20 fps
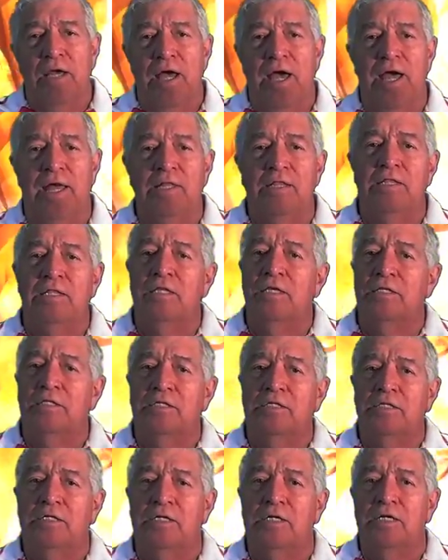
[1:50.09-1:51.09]
And
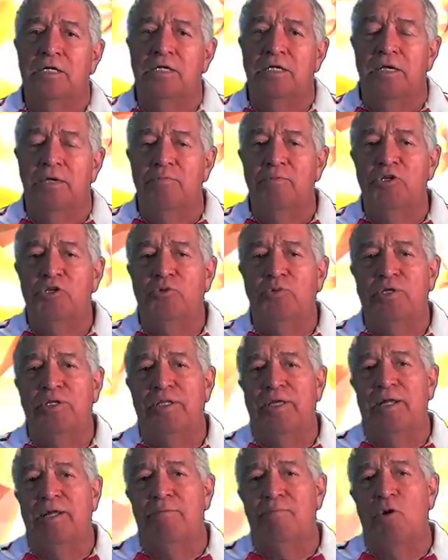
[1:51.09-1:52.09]
this uh, imagery
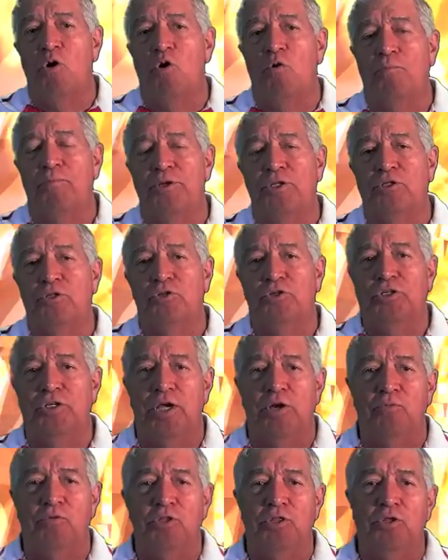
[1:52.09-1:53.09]
that I'm hoping to
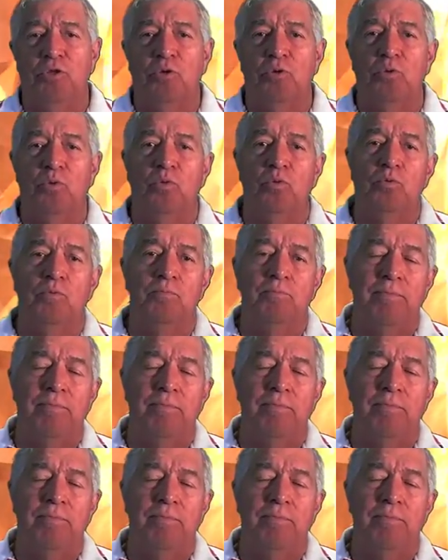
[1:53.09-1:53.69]
share with you